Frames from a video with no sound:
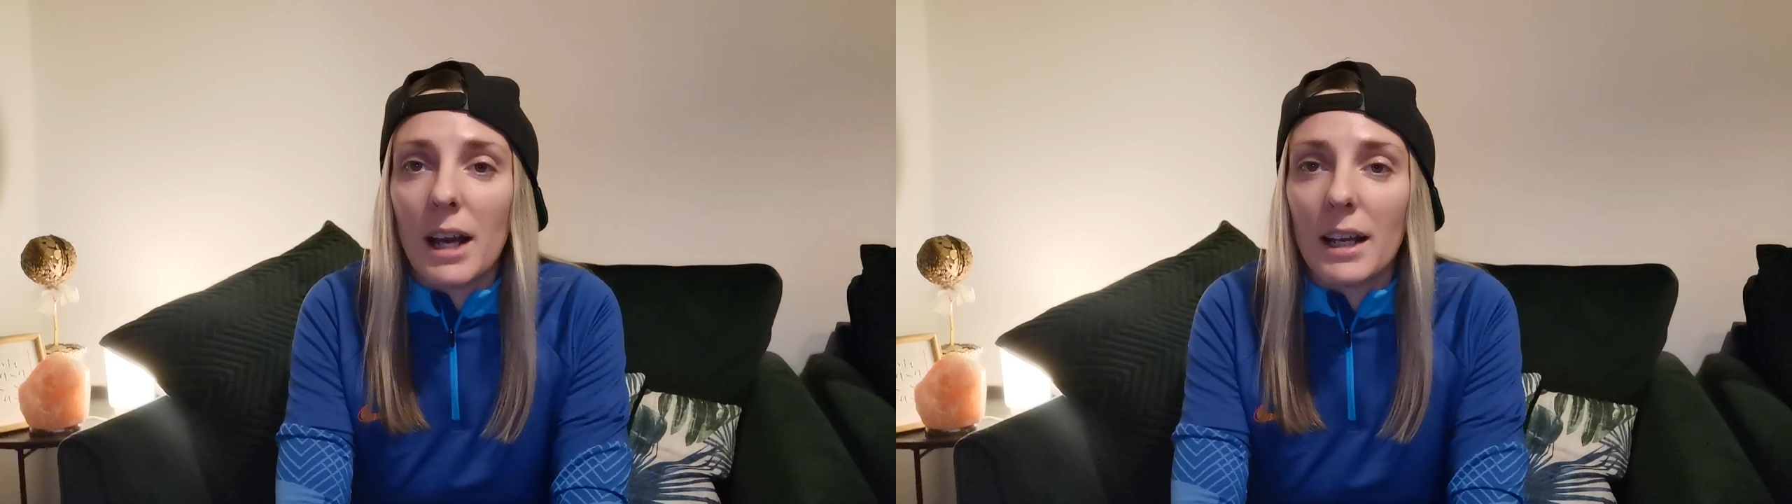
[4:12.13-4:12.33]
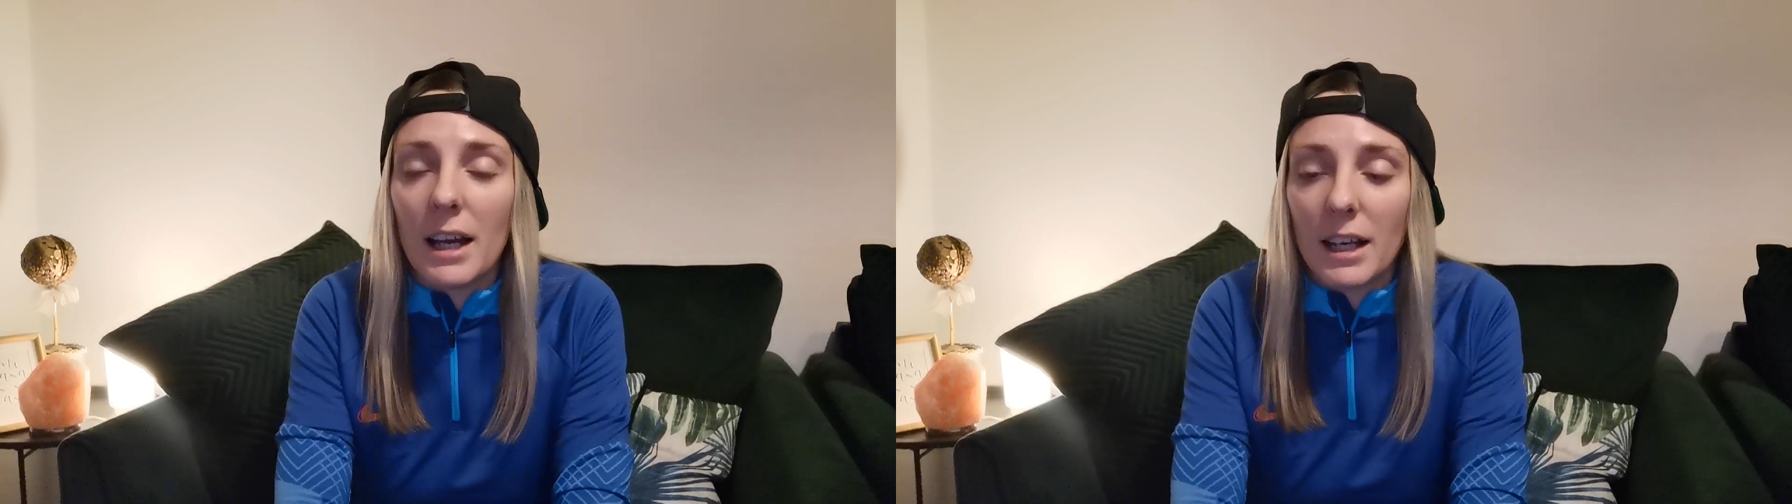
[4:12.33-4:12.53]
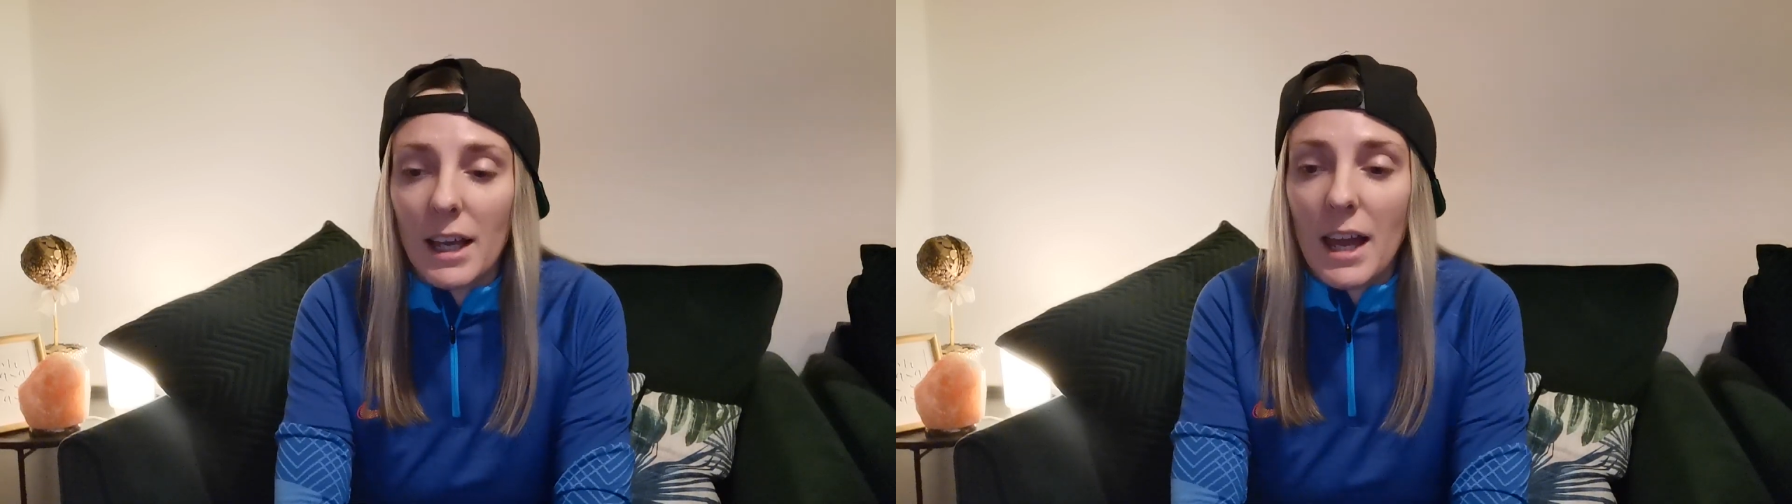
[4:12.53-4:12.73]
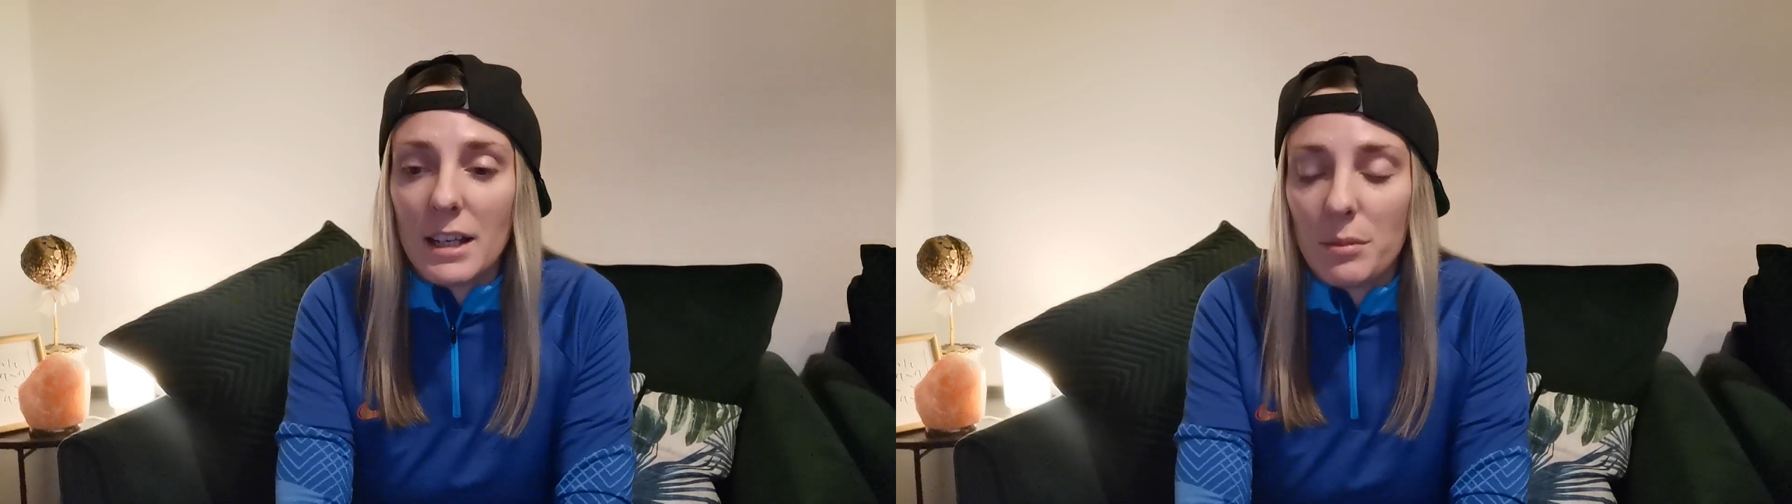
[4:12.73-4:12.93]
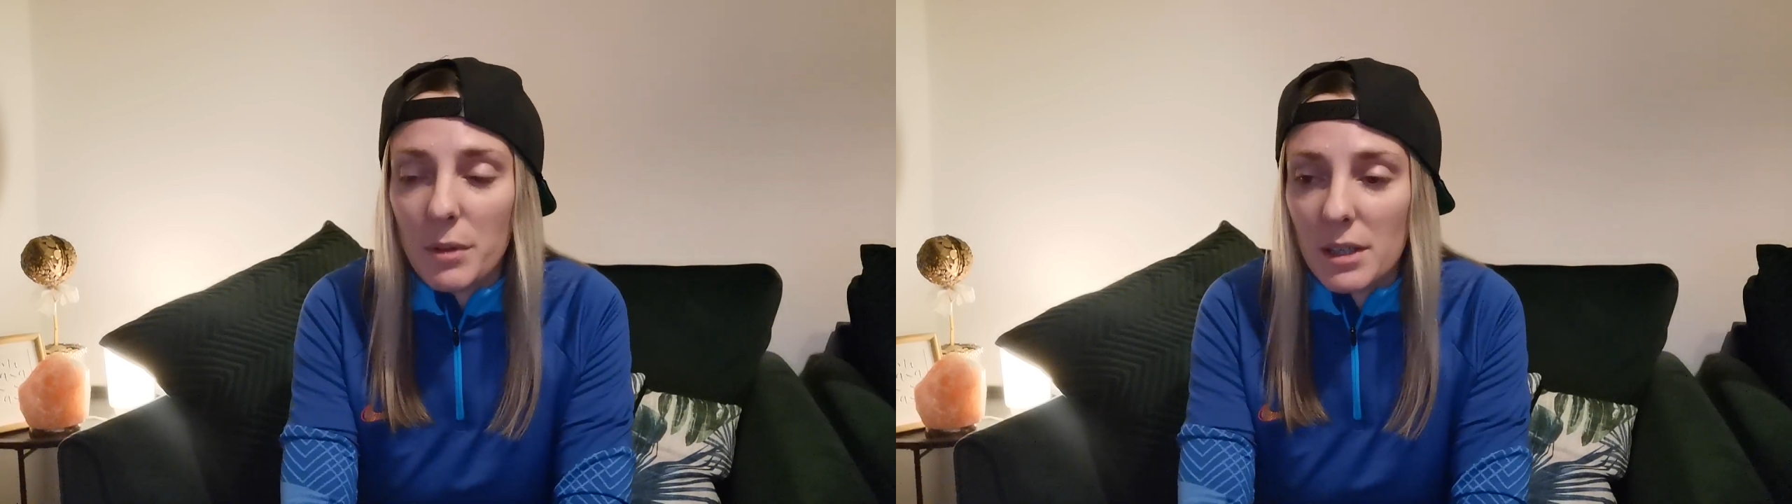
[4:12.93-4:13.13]
and, and i
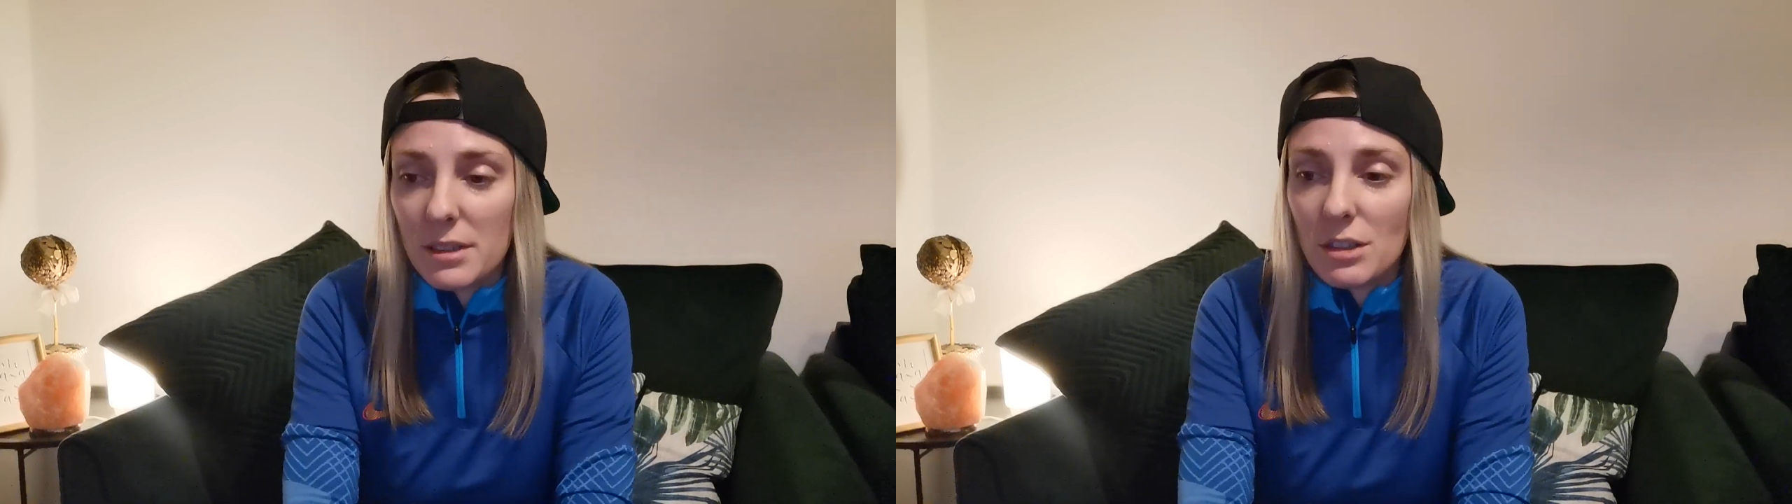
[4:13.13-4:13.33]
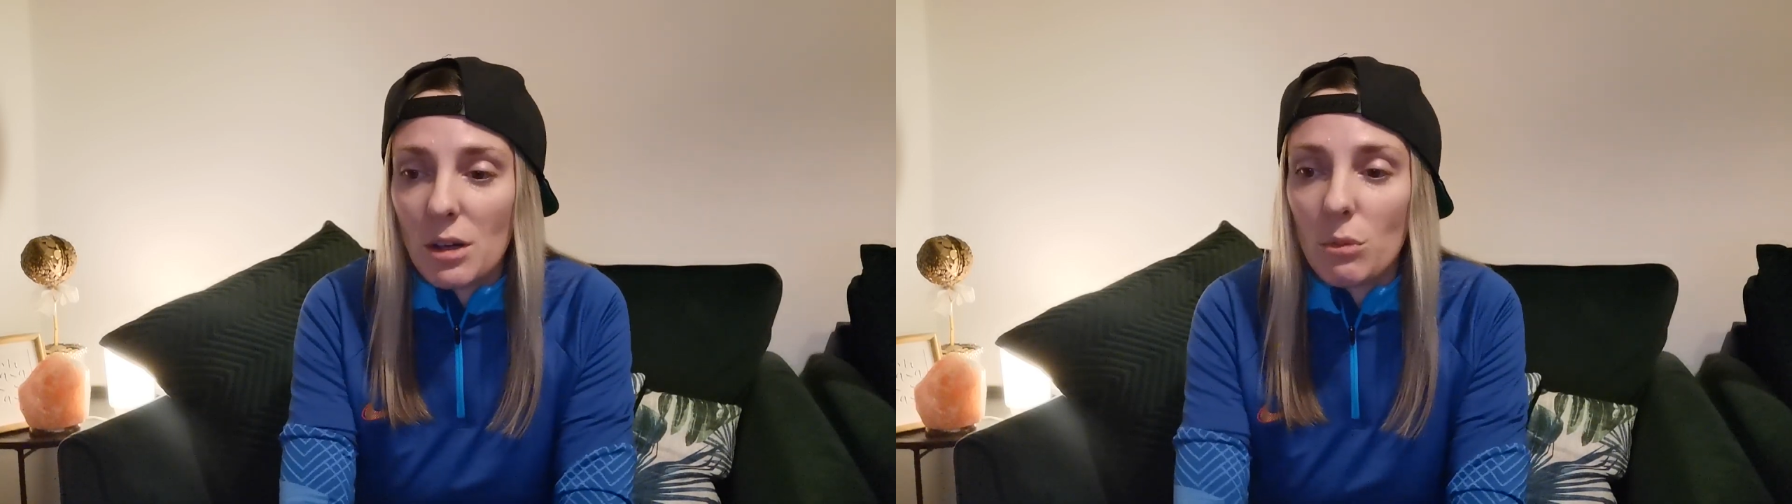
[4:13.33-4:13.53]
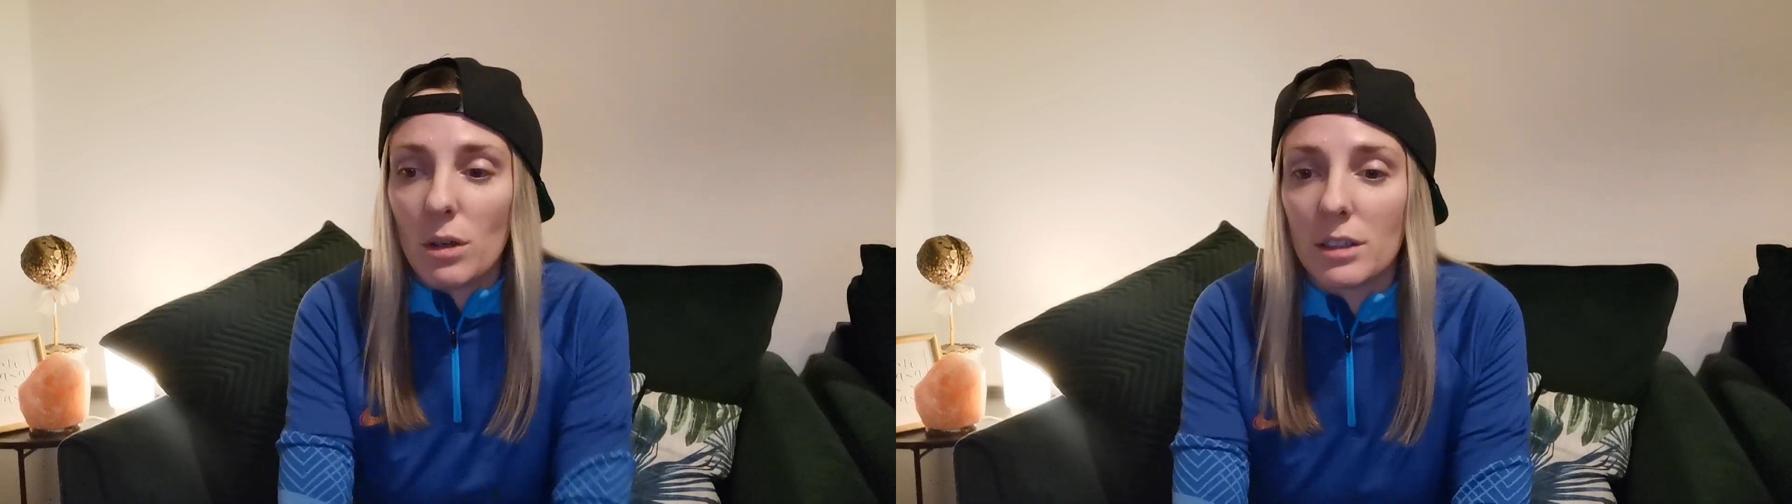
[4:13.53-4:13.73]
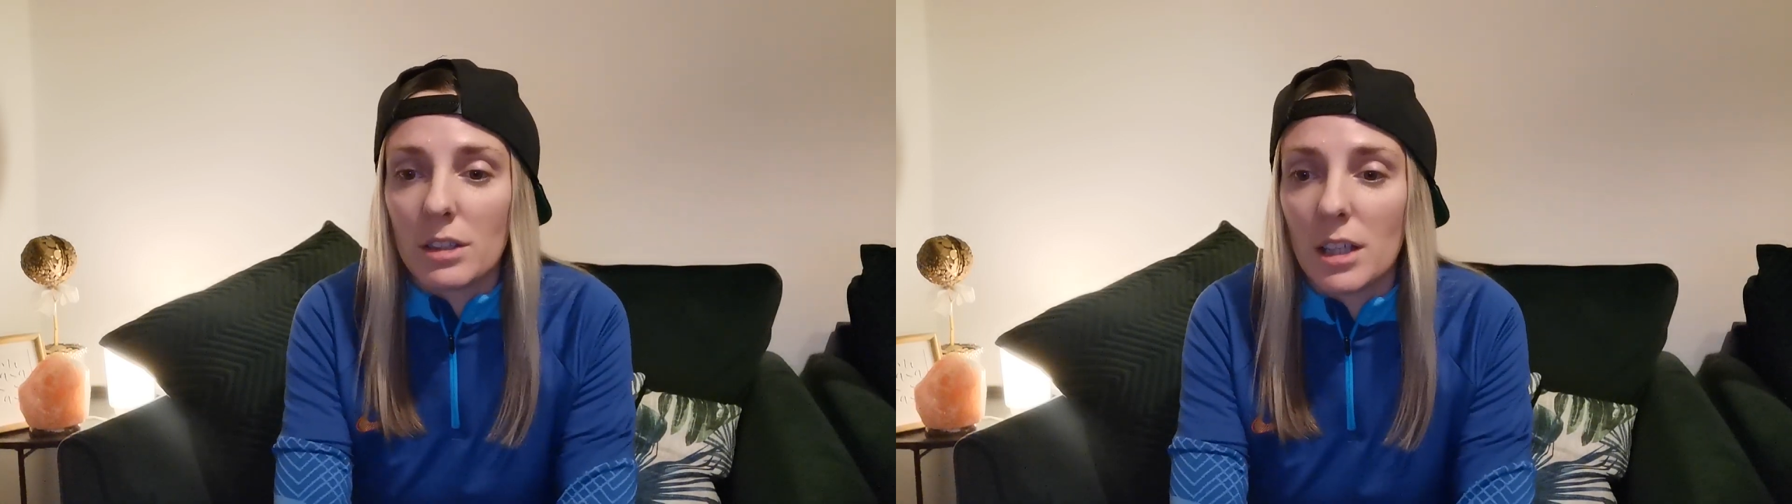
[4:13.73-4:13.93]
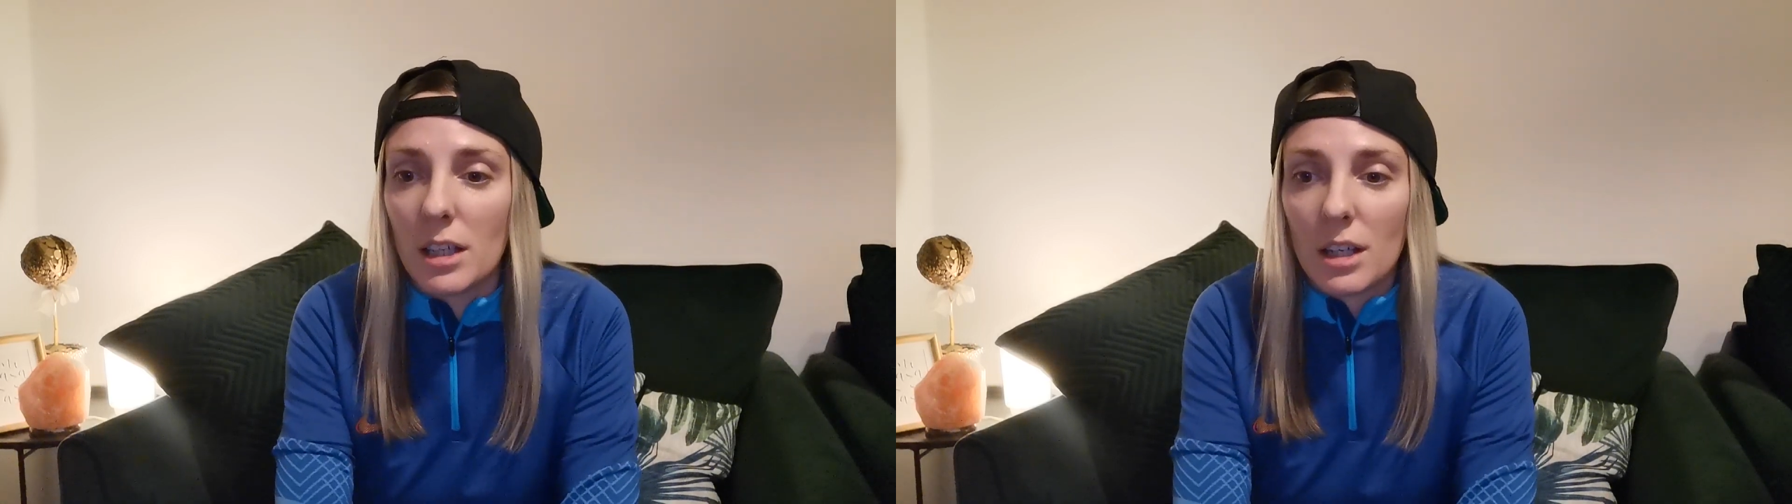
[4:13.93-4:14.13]
hate it because i don't want
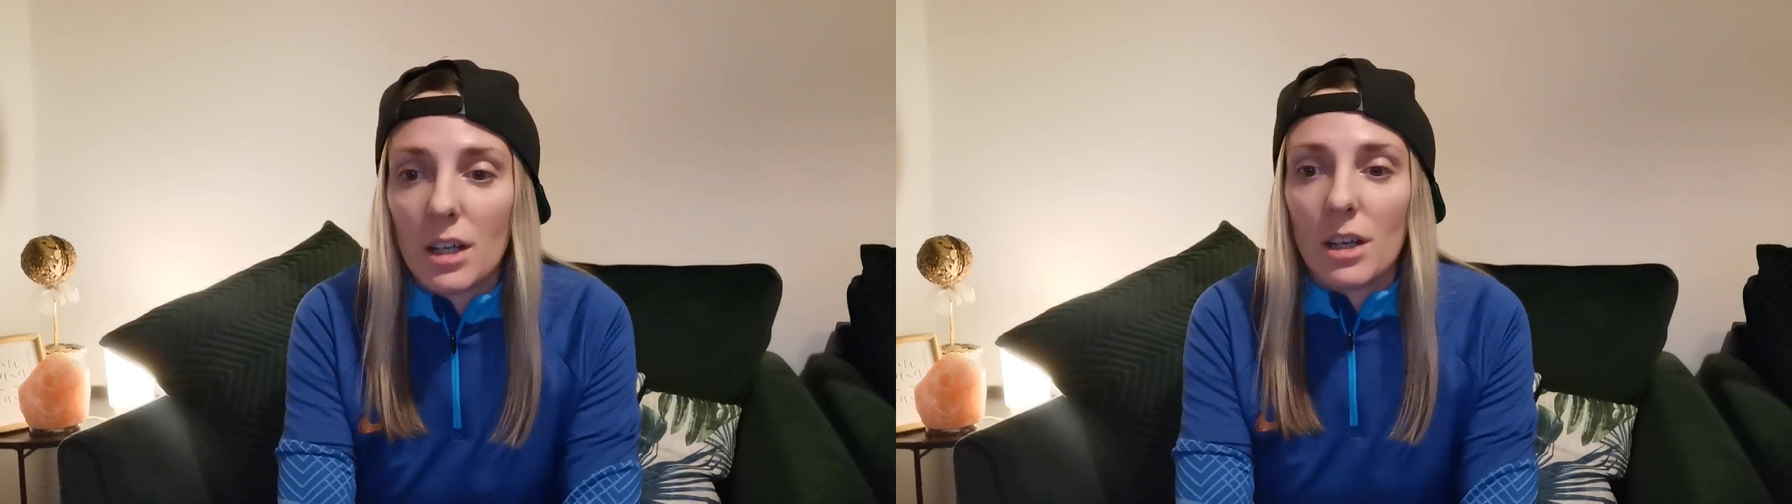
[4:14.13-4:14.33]
to